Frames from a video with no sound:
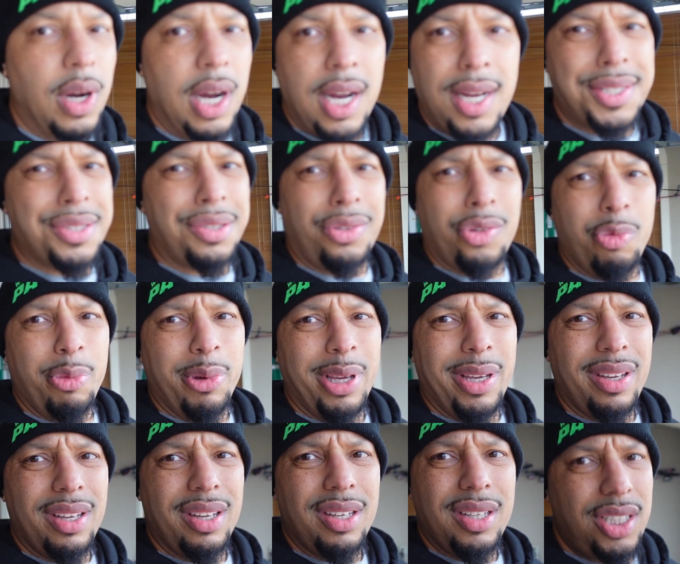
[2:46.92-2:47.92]
hustling me.
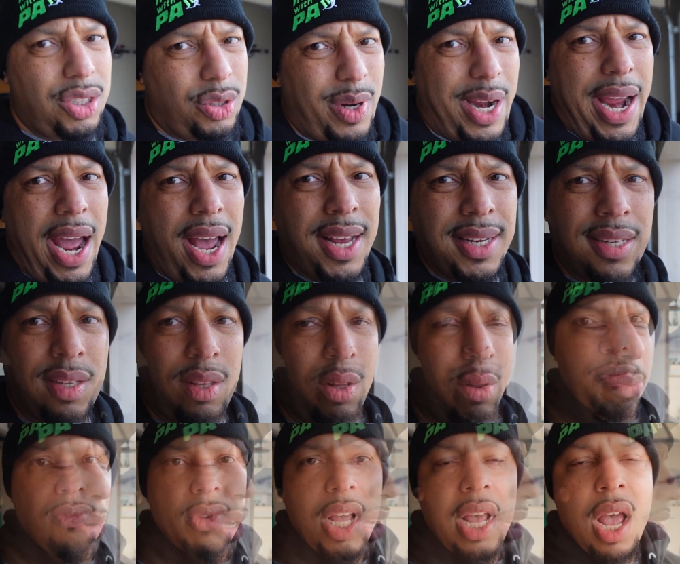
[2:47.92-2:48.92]
He's straight
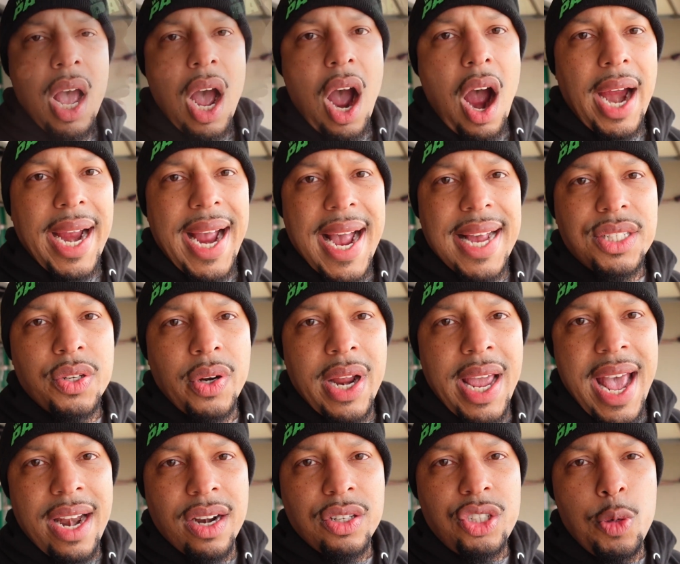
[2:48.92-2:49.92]
hustling me. All right, guys, so
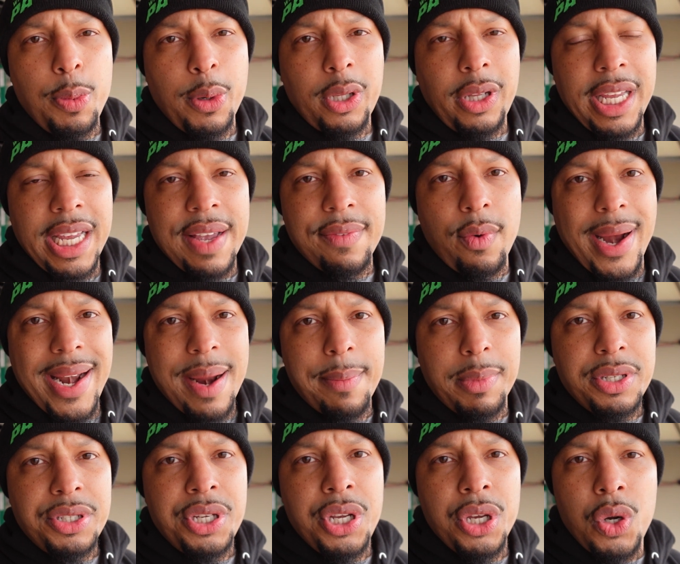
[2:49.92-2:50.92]
to enter Super Clean giveaway number
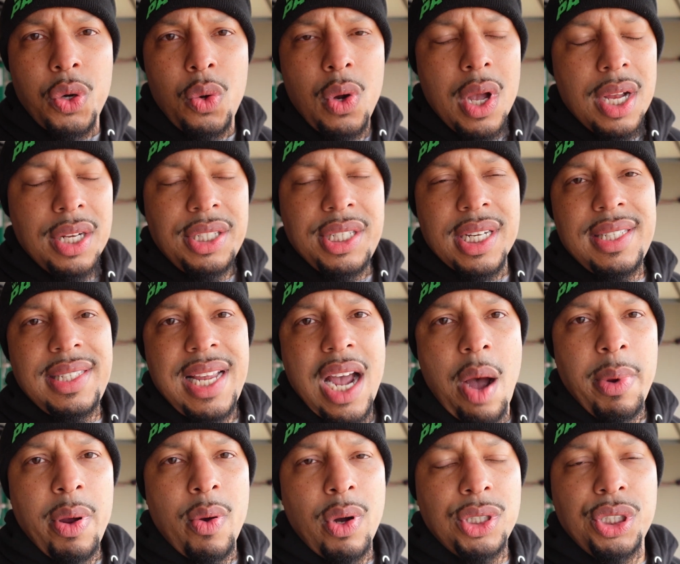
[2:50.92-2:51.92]
2, just tell
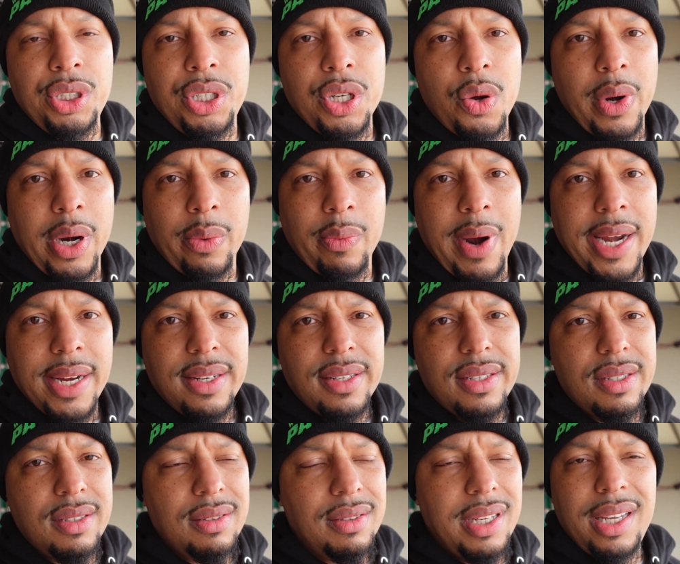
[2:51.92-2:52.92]
me what you do when it
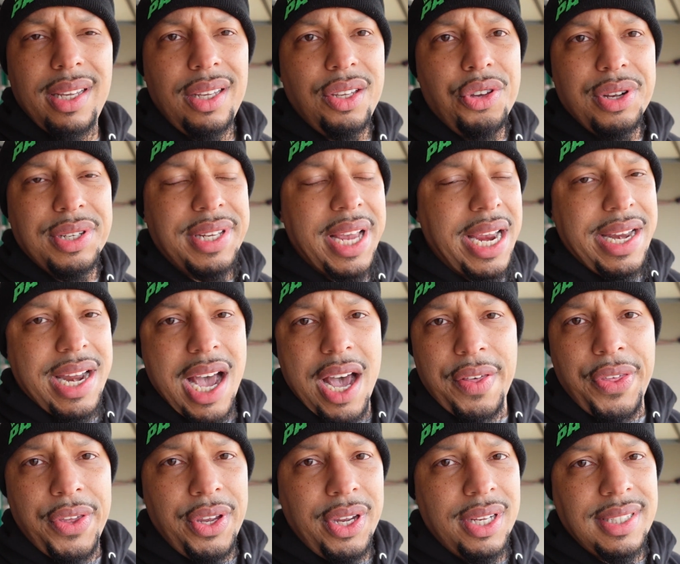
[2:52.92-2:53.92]
rains. You can say
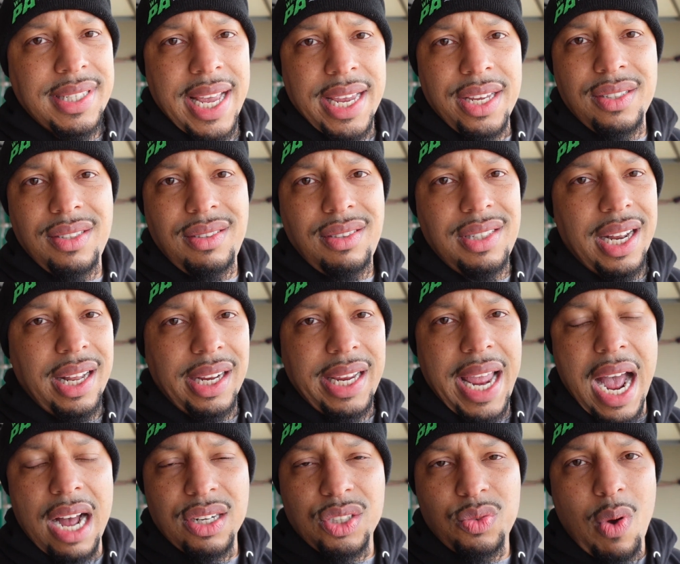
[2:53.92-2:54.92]
nothing. You can say you sit on the
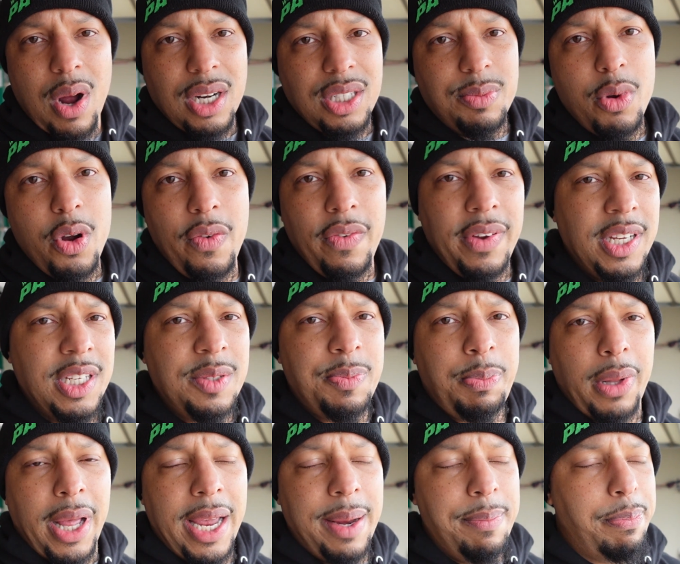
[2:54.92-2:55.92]
couch, watch movies,
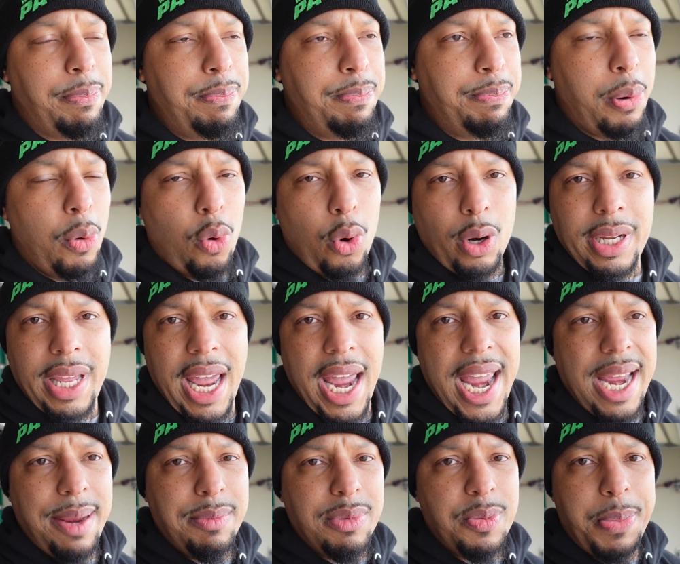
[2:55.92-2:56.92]
play board
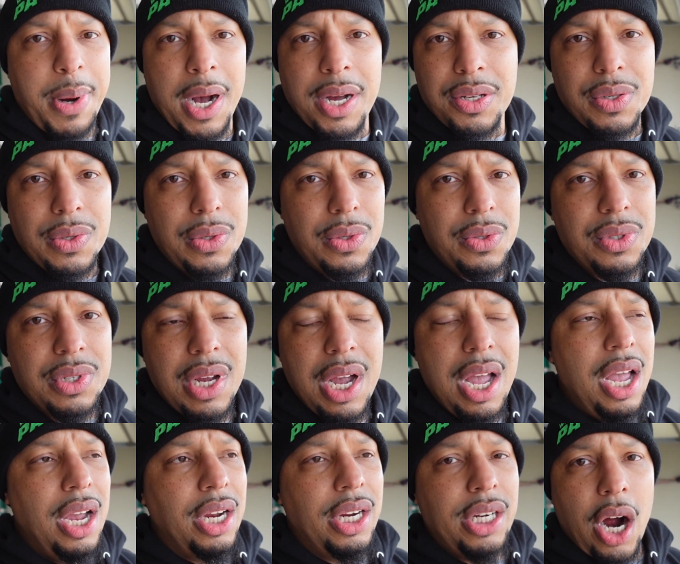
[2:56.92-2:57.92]
games, puzzles,
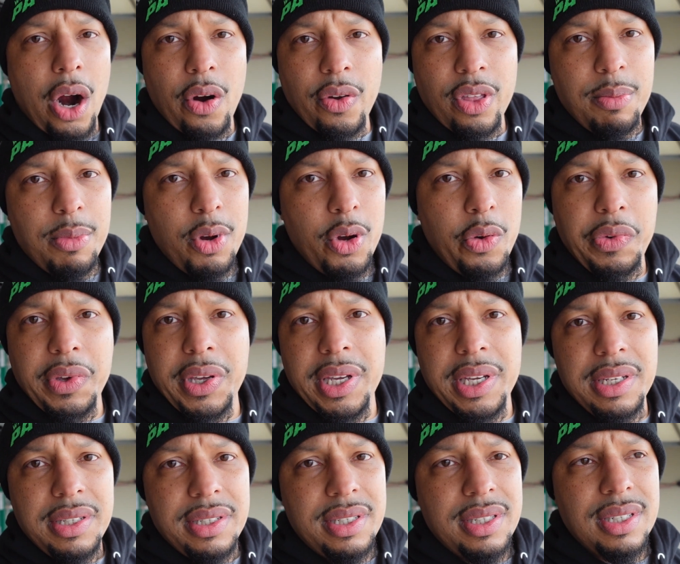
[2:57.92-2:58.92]
go to the
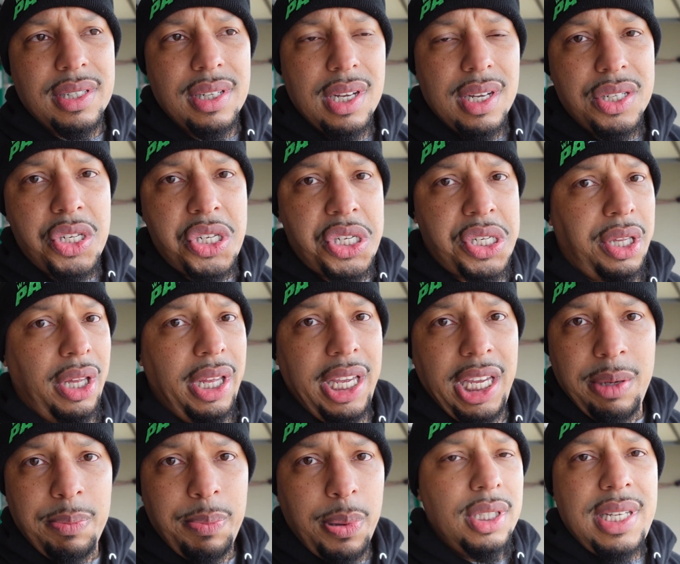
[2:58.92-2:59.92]
movies,
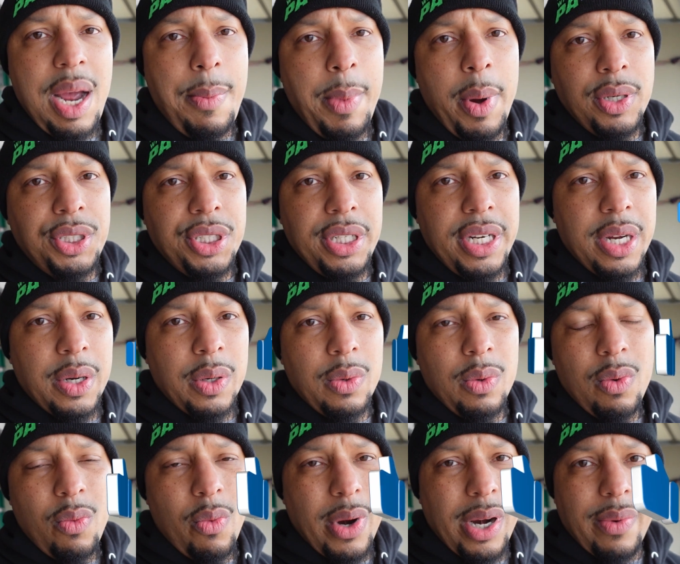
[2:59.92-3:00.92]
sleep. Just tell me what you do
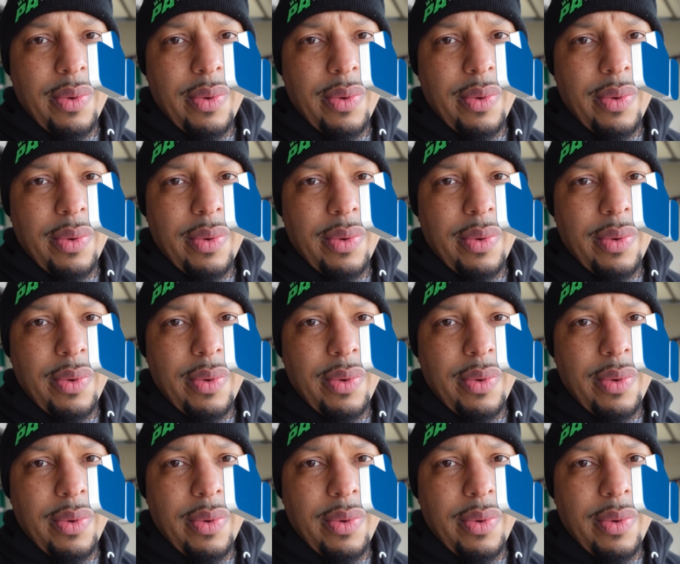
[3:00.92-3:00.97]
when it